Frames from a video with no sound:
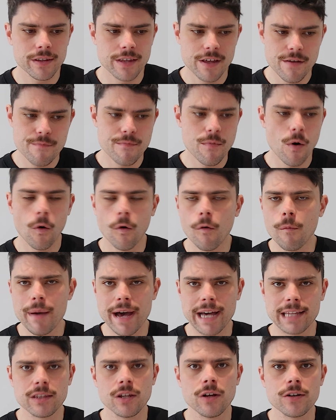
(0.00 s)
and they're all
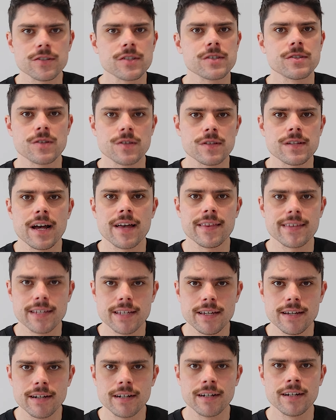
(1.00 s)
bad losses to start the
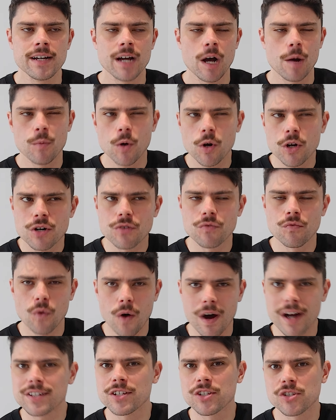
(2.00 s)
year, I'm not going to
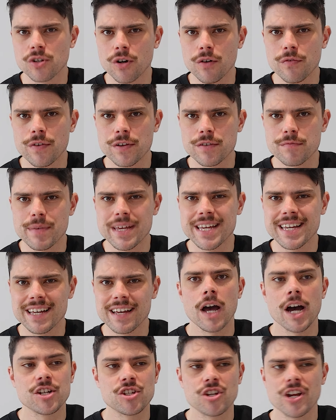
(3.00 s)
write us off as being
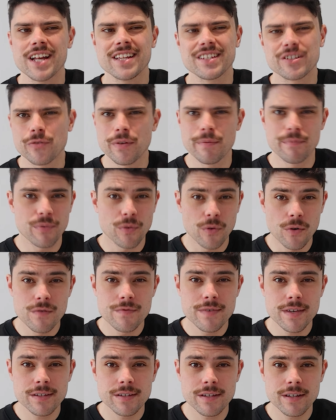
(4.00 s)
a chance to improve
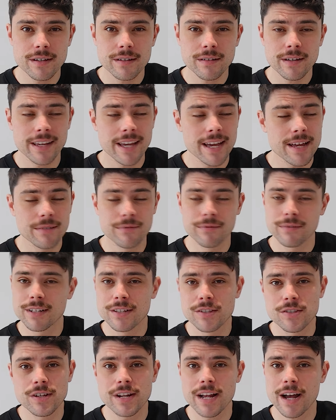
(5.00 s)
this year. Again,
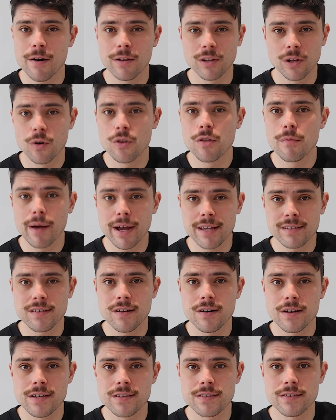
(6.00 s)
consider how low the
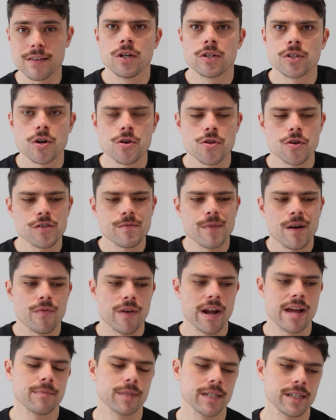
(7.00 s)
baseline is. So those are my
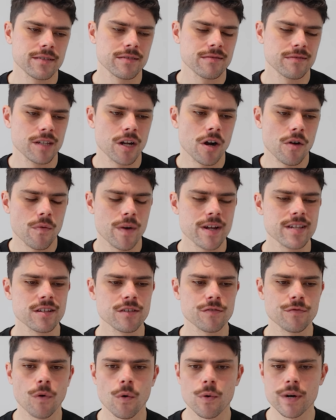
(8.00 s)
ramblings, you know, reasons
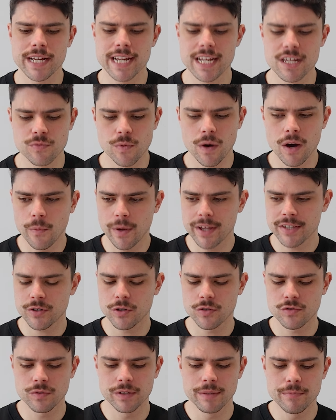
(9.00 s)
for and against why West
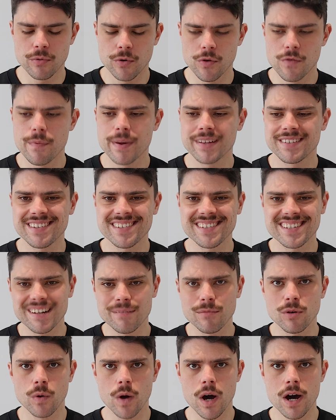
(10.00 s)
Coast will improve. But to
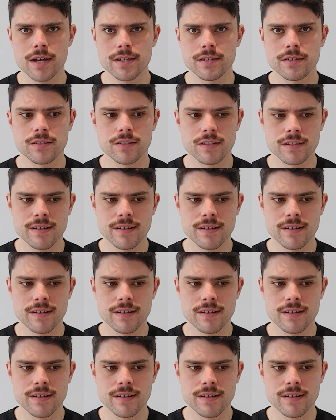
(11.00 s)
summarize,